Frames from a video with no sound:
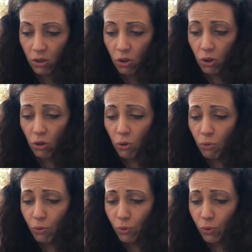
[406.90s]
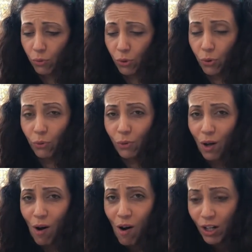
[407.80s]
Who
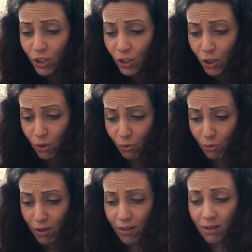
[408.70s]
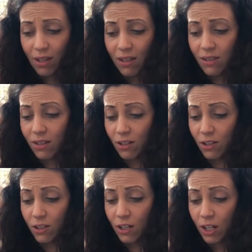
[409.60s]
are you?" Kit
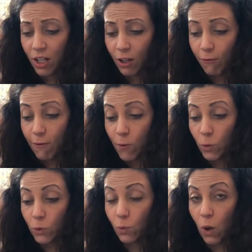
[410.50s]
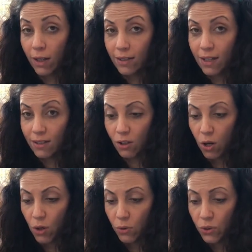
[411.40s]
stuttered. River was white as a
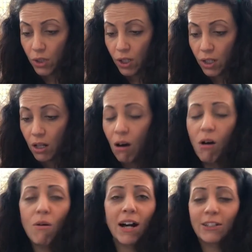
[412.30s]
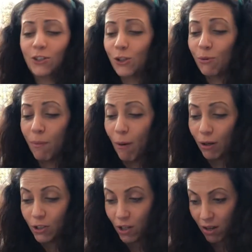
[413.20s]
ghost. "Oh, I do
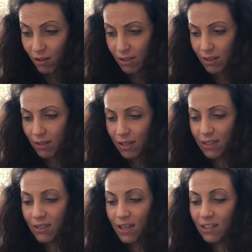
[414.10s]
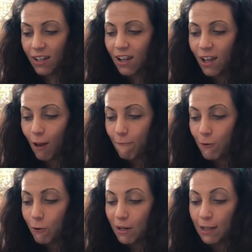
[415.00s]
apologise," he said, a
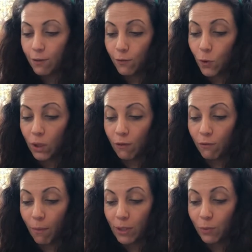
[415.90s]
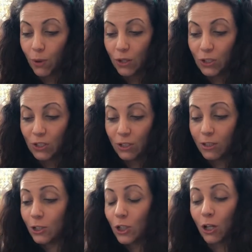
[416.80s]
few leaves falling from his branches as
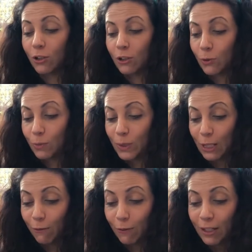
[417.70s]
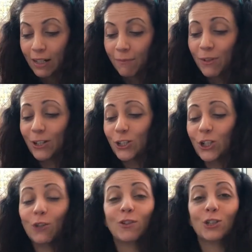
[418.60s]
he chuckled to himself. "I should
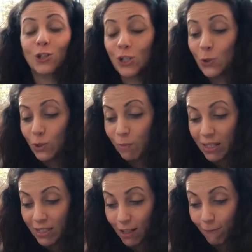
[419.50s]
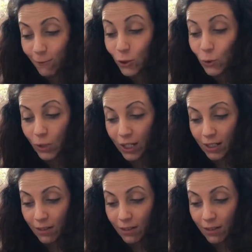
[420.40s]
have introduced myself sooner."